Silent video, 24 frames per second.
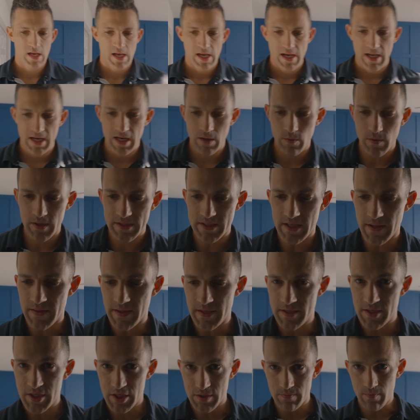And I wasn't
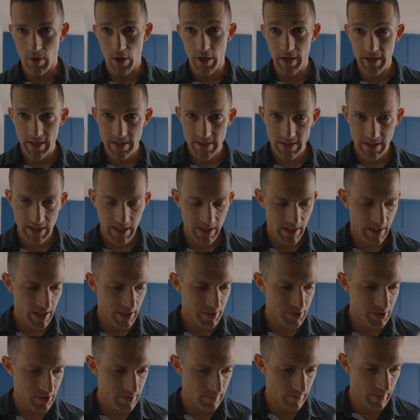the smartest
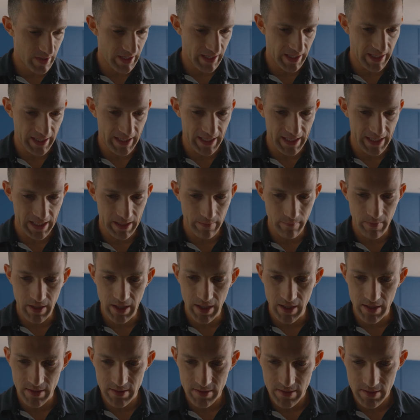teenager by any
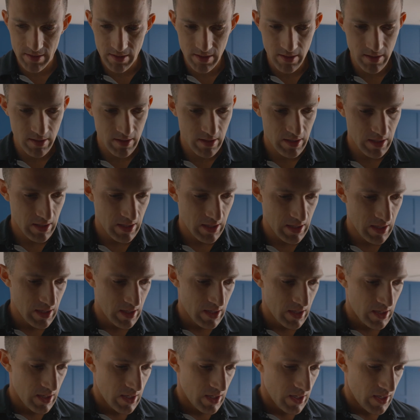means.
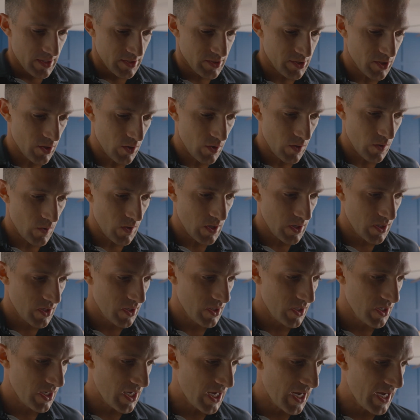So
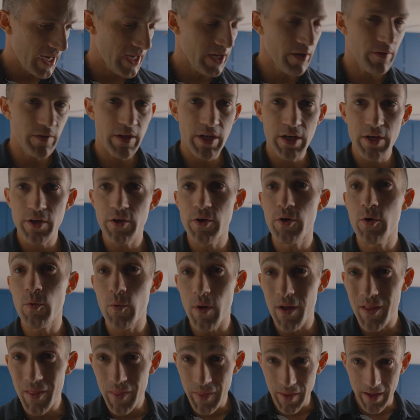I only knew
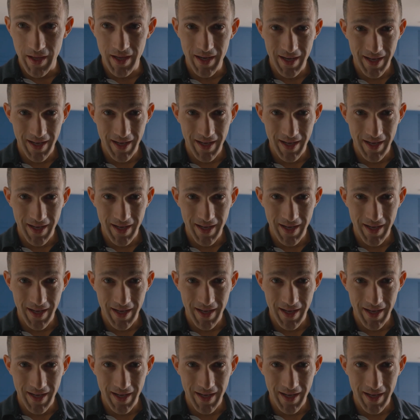one thing